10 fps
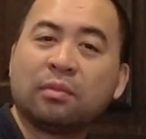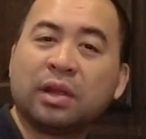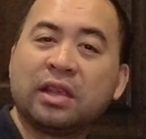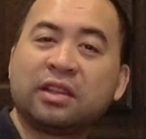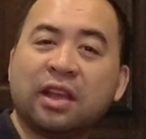
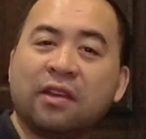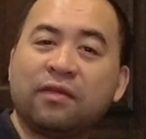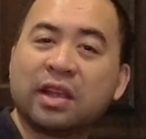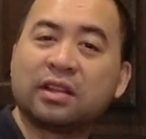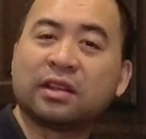please
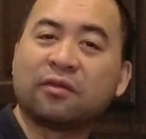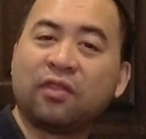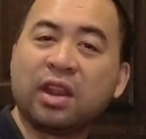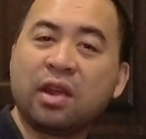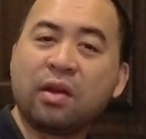give this
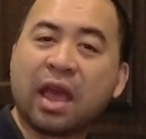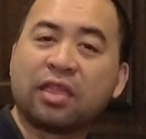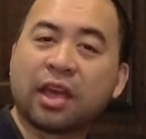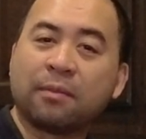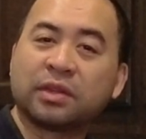video a
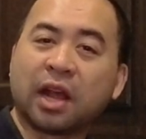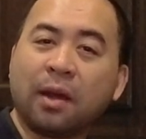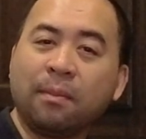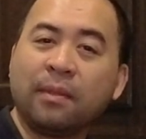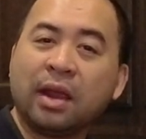thumbs
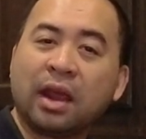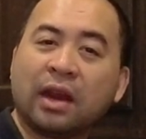up.